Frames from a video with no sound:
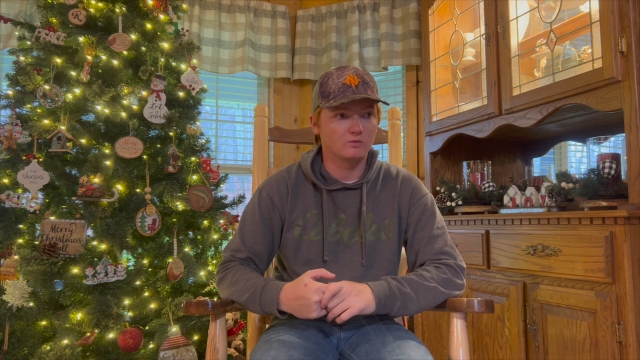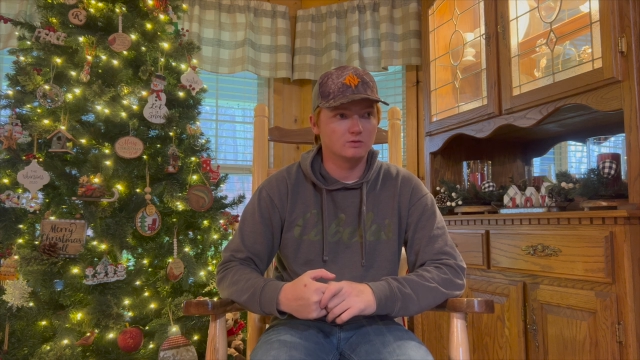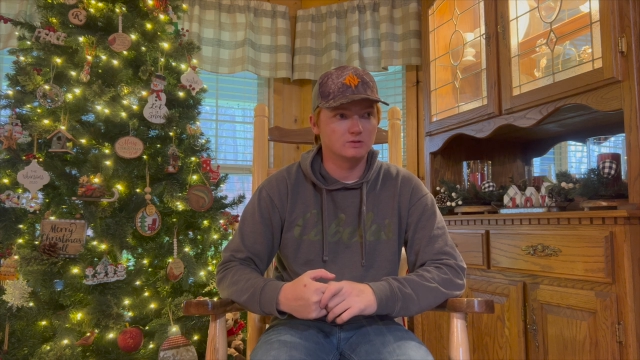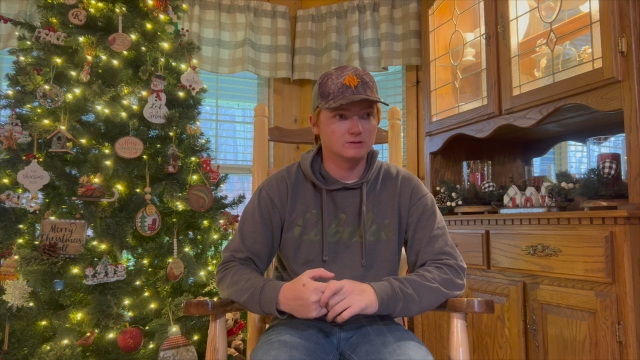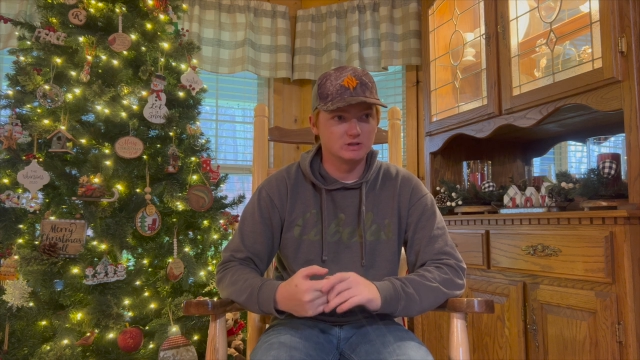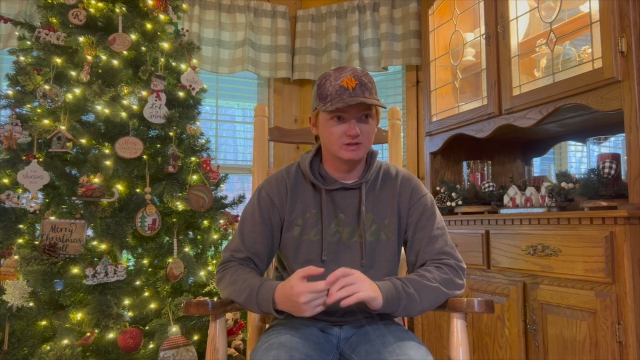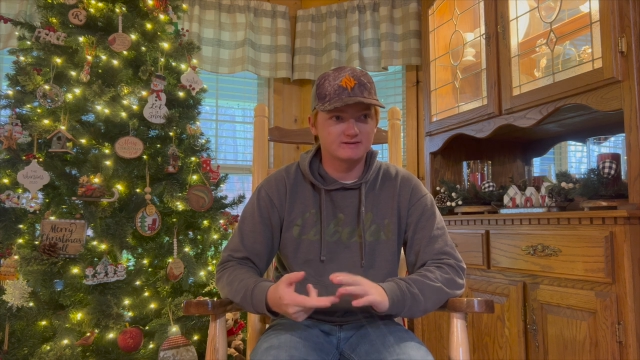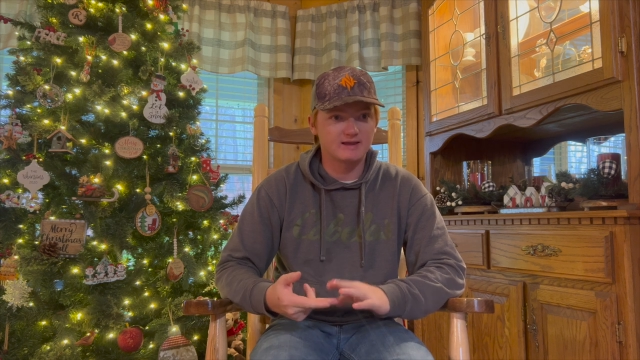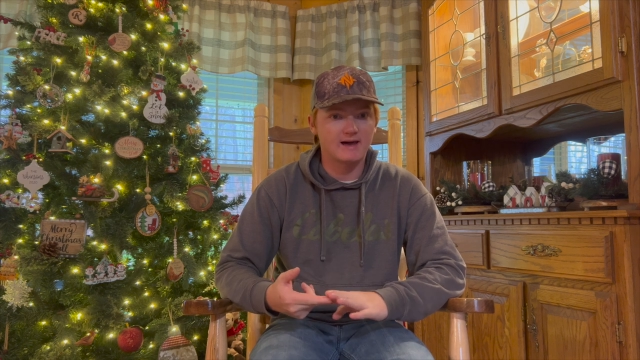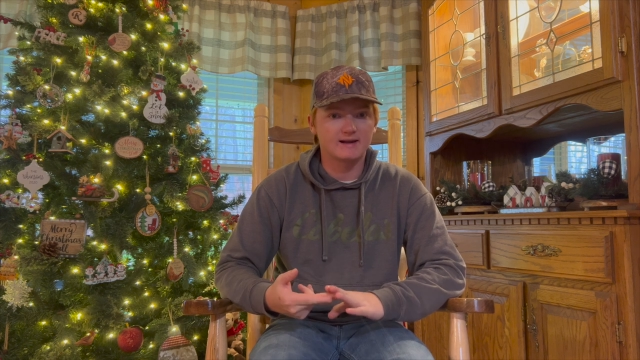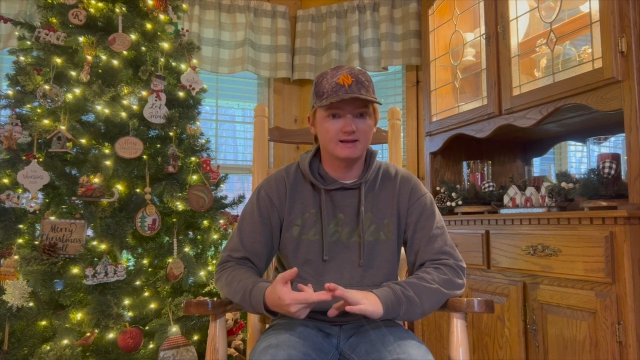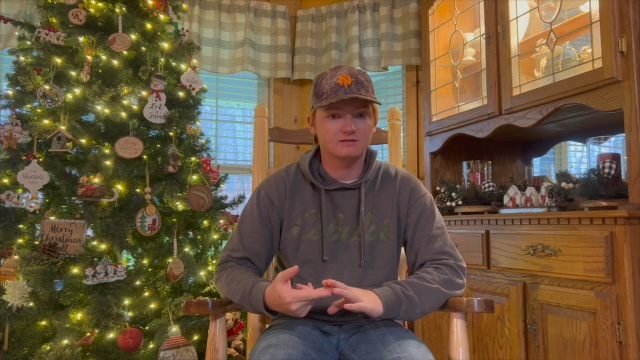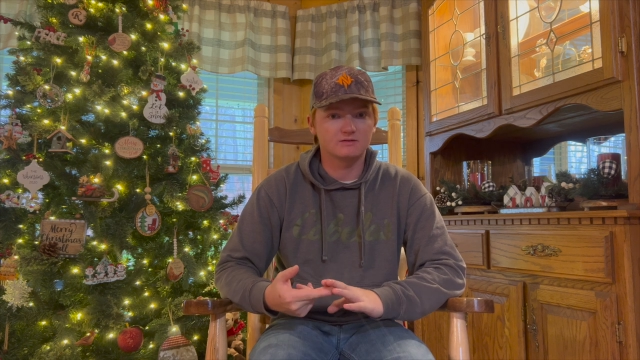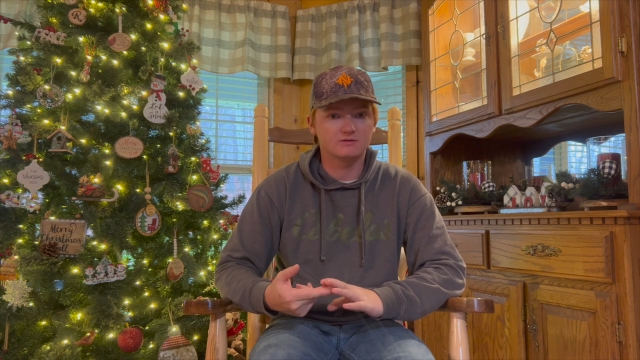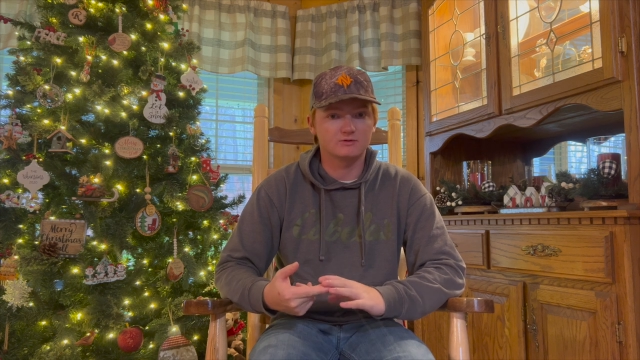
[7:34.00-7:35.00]
looked at
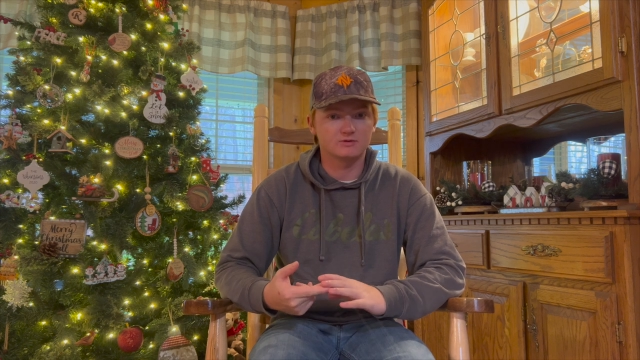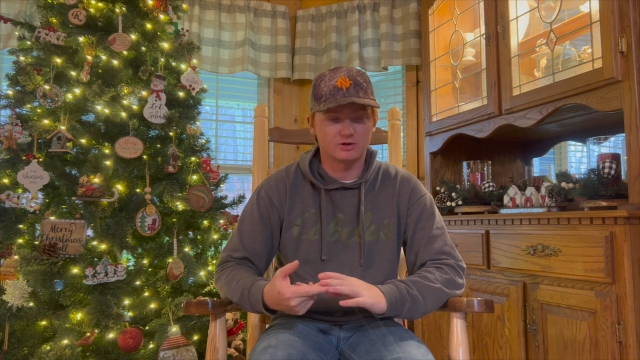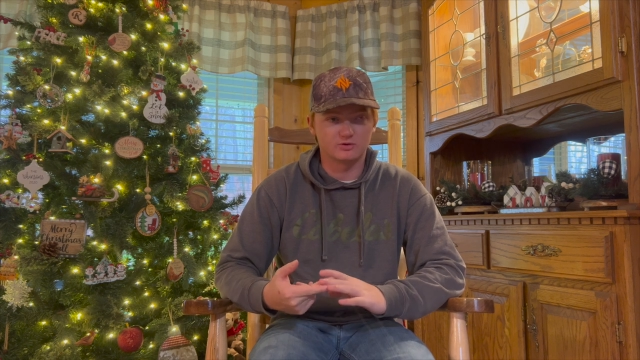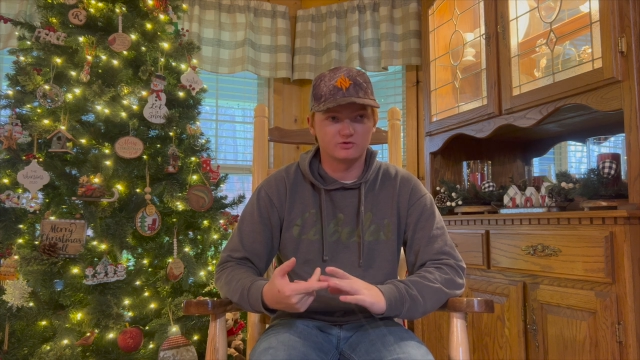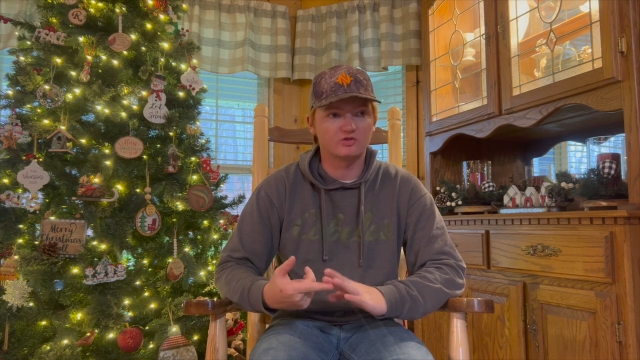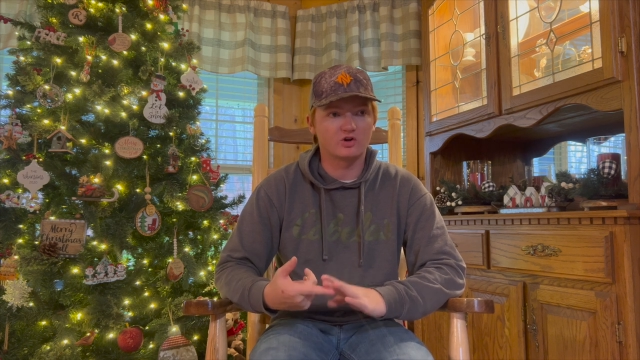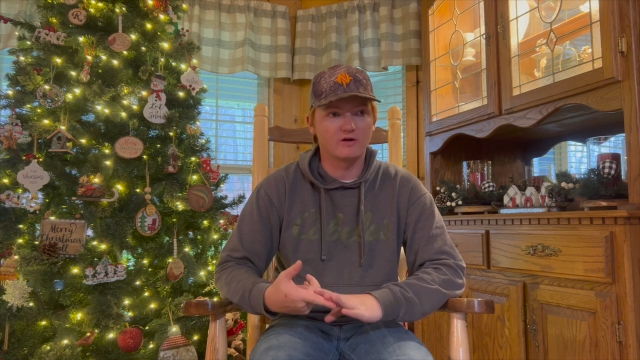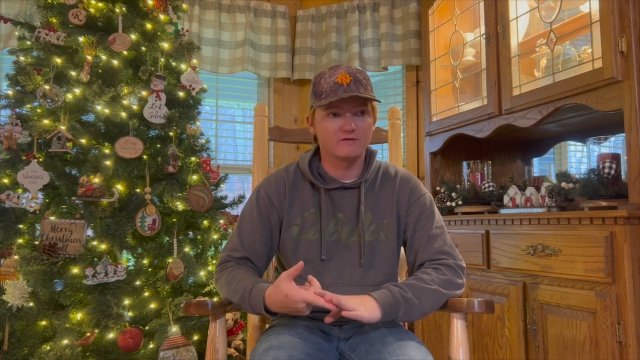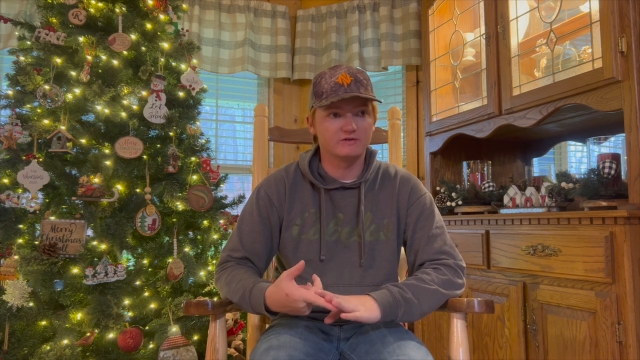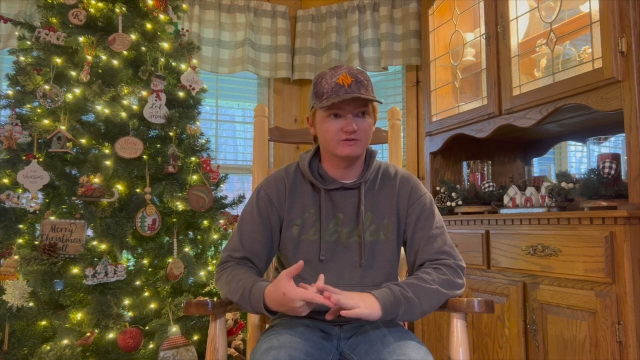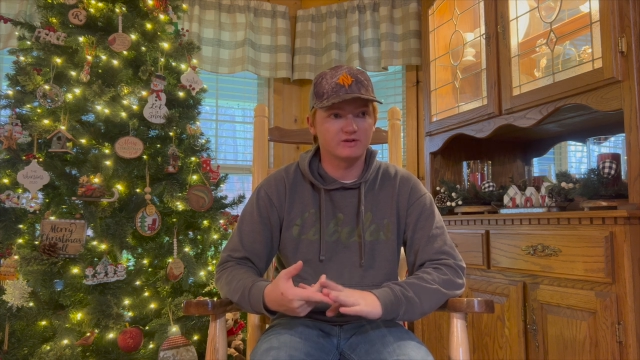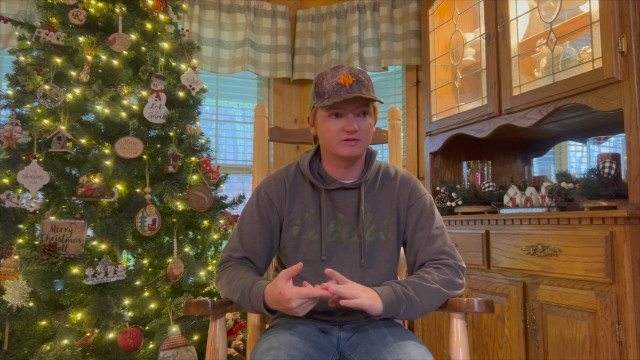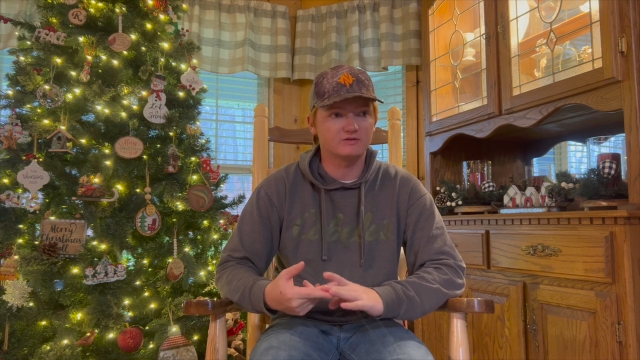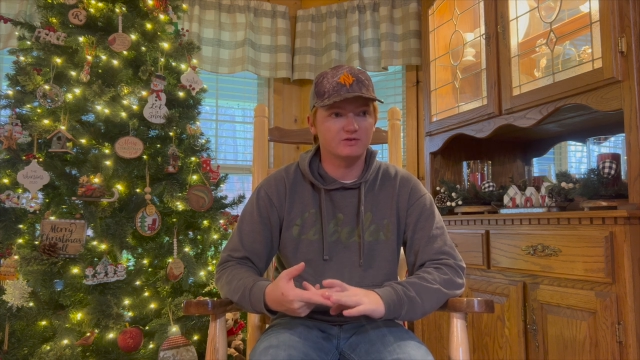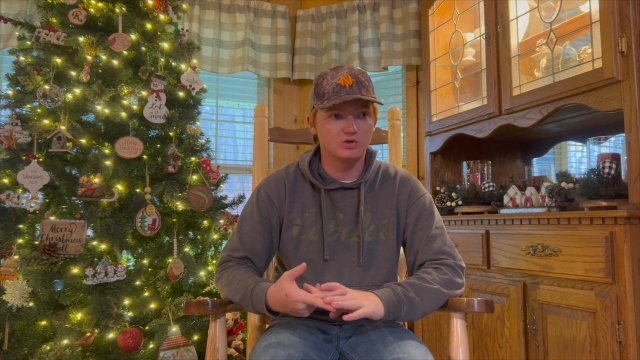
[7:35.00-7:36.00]
it, you know, serviced
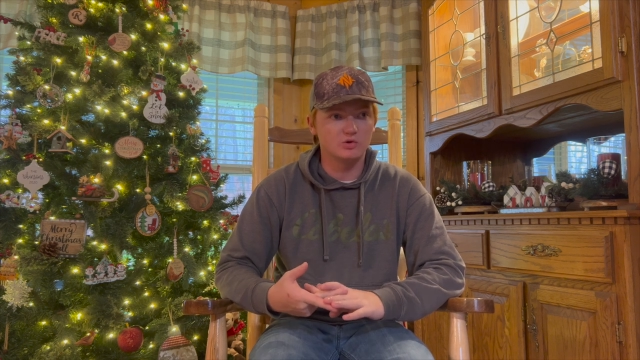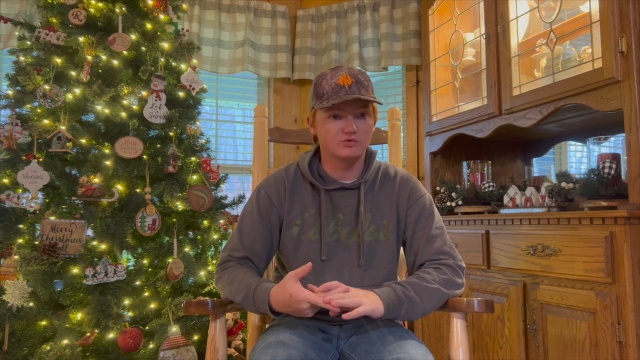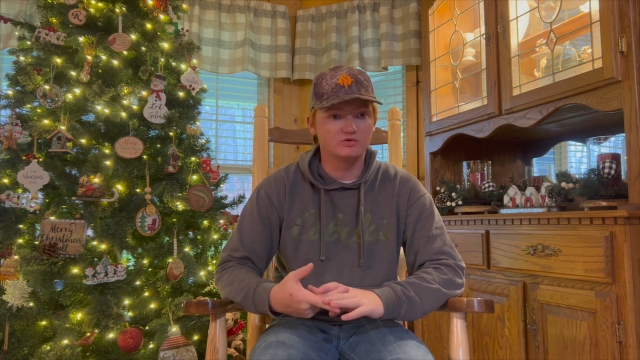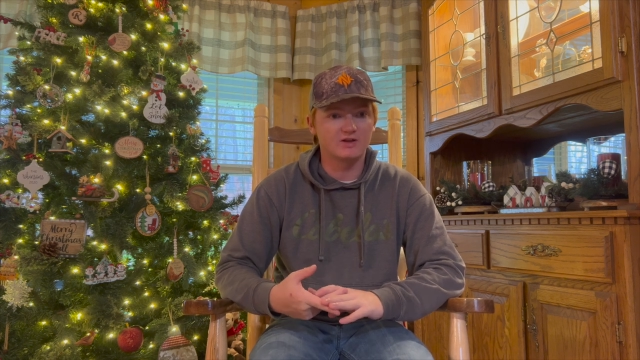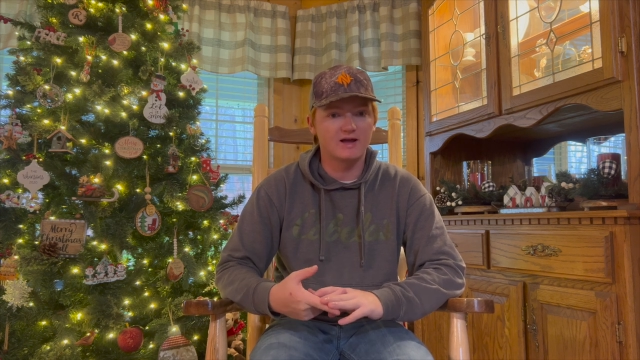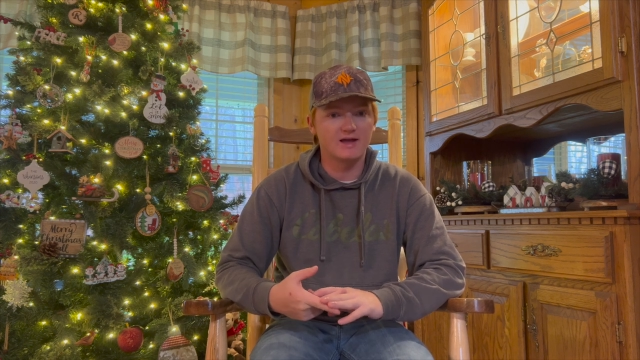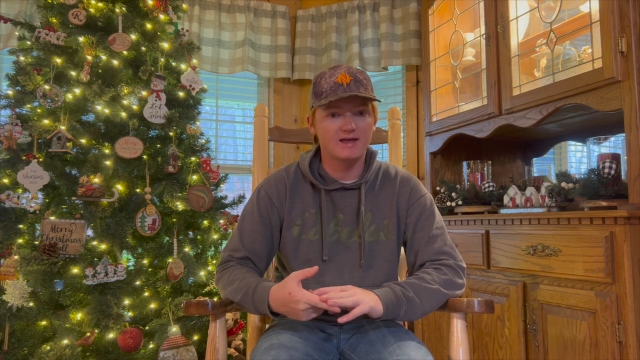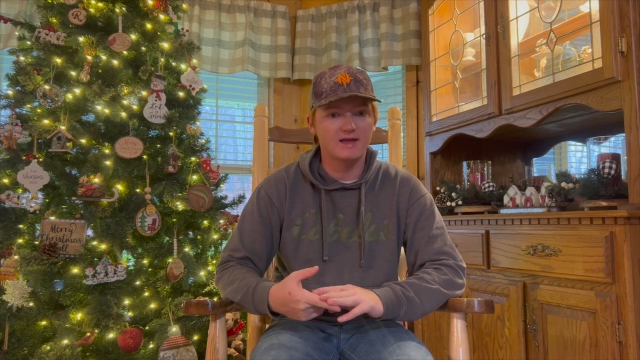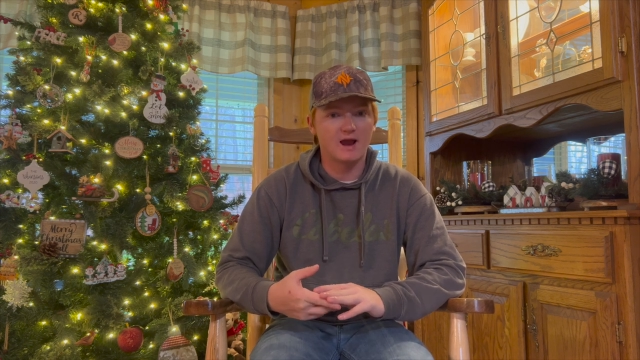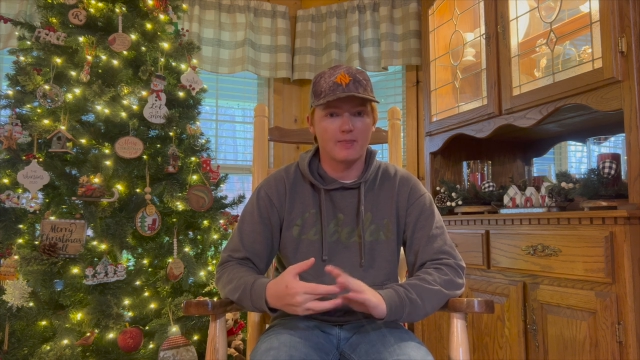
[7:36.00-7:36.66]
it Tuesday,